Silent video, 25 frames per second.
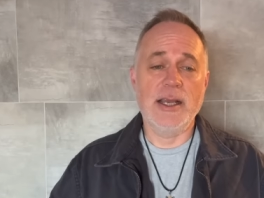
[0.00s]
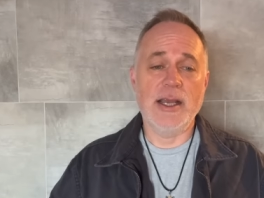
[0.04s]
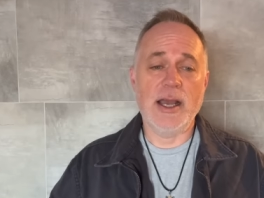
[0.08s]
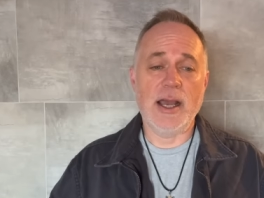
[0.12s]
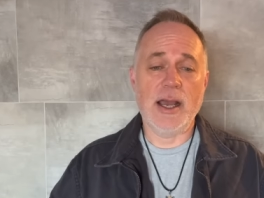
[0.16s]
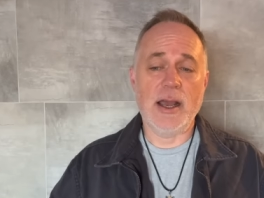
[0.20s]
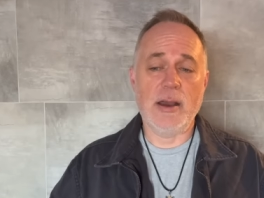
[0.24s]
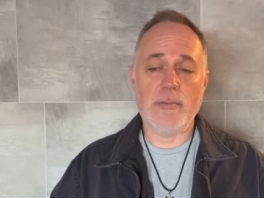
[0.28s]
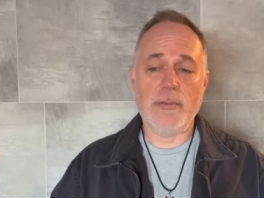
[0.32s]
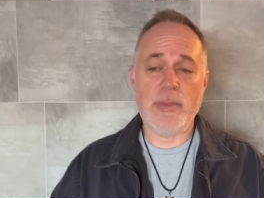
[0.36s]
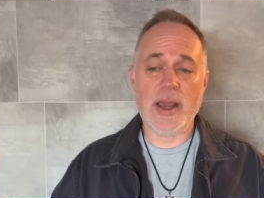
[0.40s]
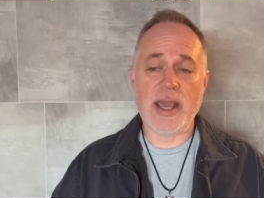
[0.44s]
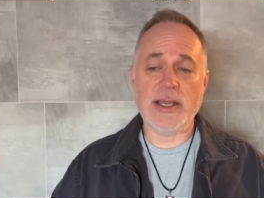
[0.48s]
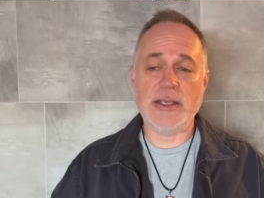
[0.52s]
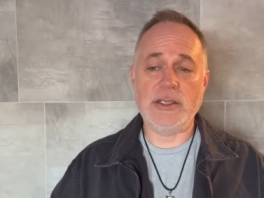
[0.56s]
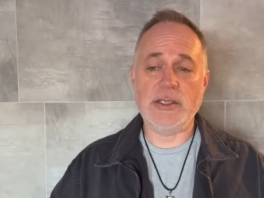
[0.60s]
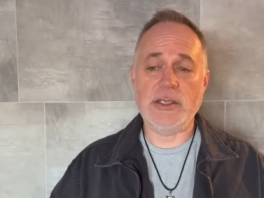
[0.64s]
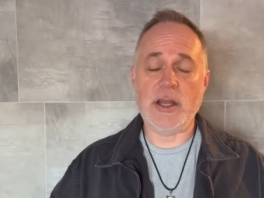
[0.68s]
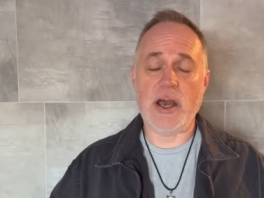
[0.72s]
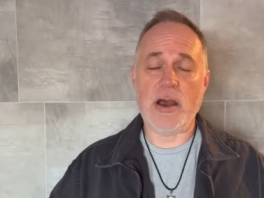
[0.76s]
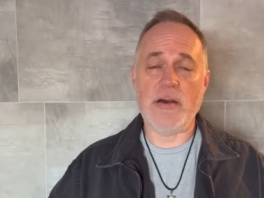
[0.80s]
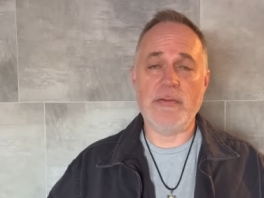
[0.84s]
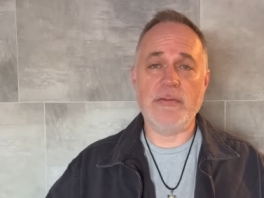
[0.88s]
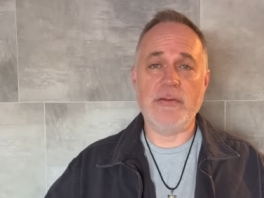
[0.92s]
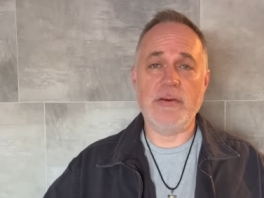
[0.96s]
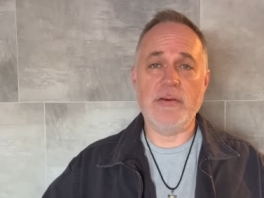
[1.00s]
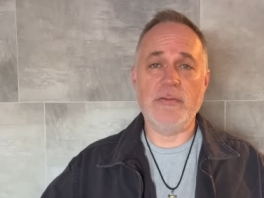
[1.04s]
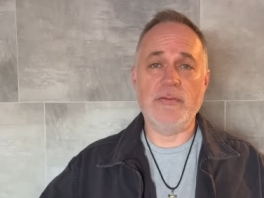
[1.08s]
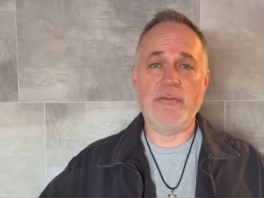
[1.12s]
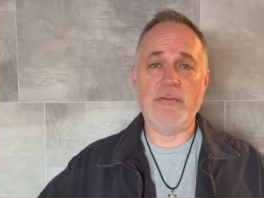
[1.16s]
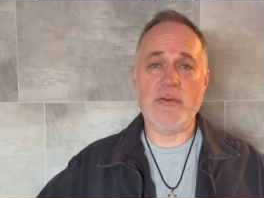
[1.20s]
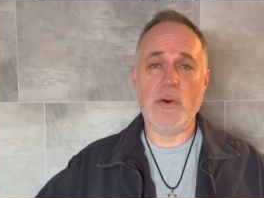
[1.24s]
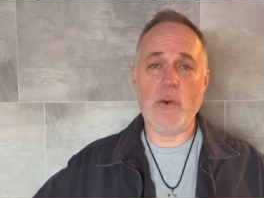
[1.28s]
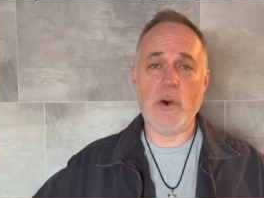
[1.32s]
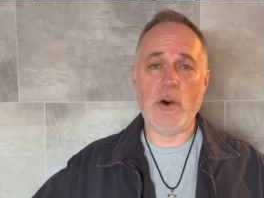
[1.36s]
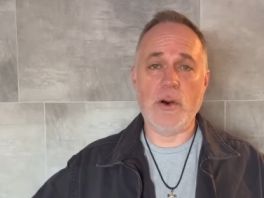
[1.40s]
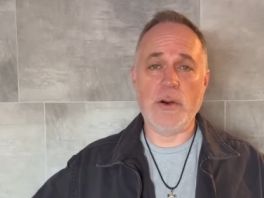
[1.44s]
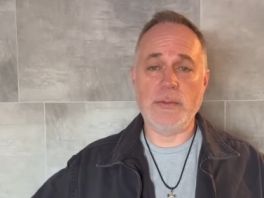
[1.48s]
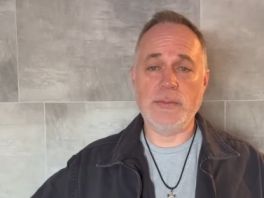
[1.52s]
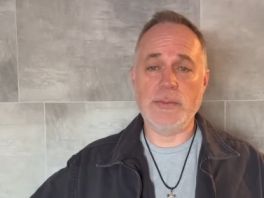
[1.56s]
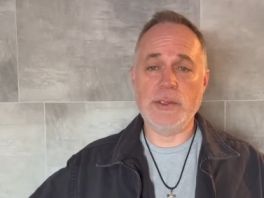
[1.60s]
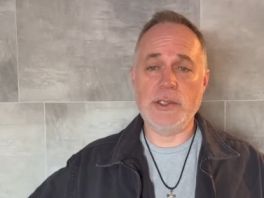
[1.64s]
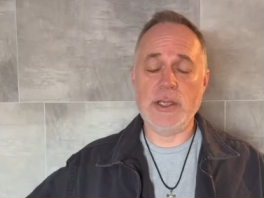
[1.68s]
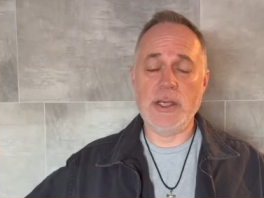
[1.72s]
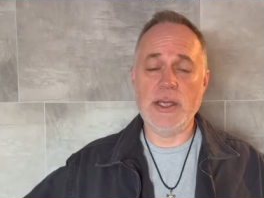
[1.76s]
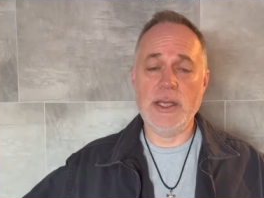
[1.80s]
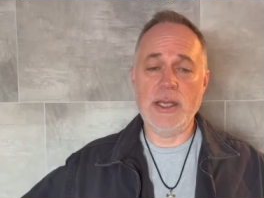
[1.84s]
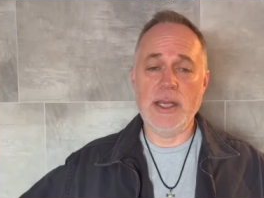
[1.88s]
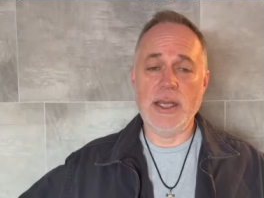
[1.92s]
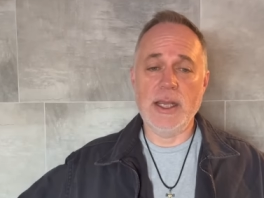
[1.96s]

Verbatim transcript: uh, based off of Forbes.